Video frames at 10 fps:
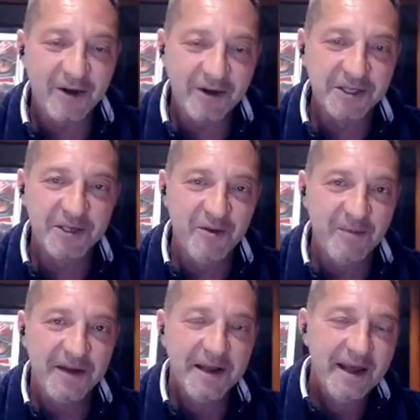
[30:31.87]
Dr.
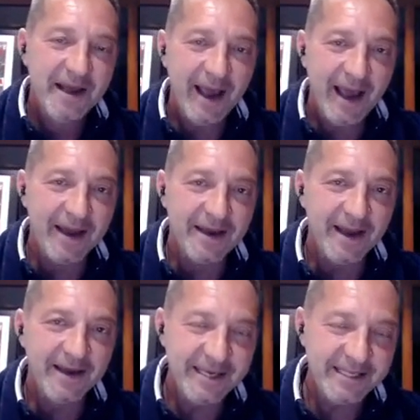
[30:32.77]
Human,
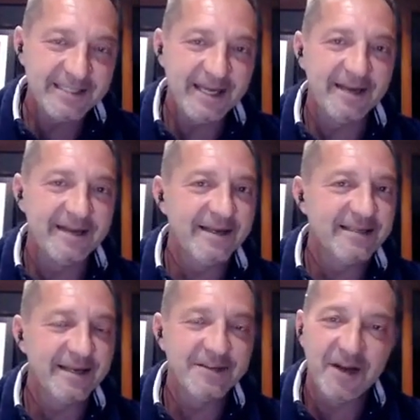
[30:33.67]
and he said,
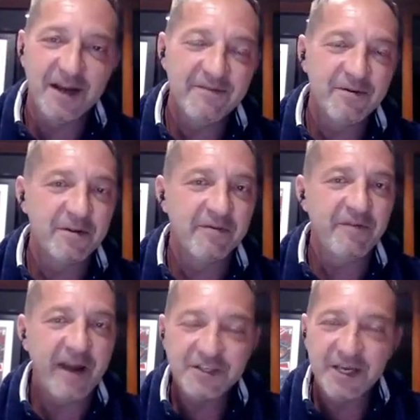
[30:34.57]
even with a
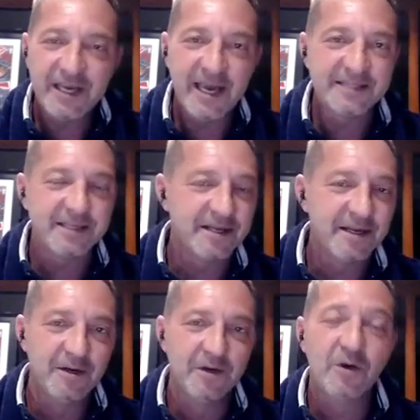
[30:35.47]
fracture, yes, it
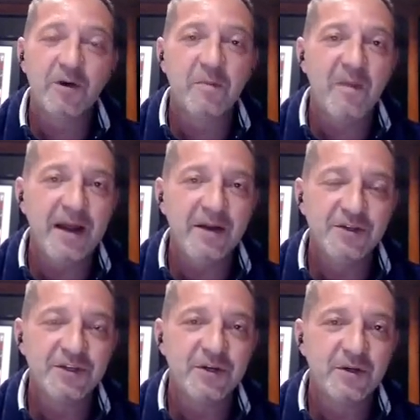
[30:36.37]
can look
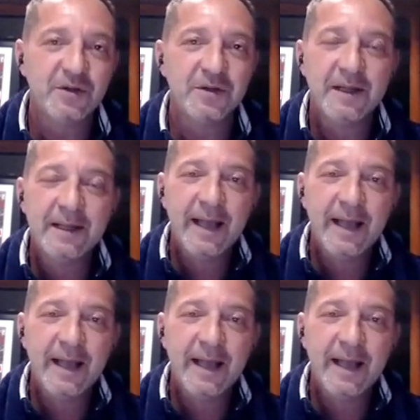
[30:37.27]
minuscule.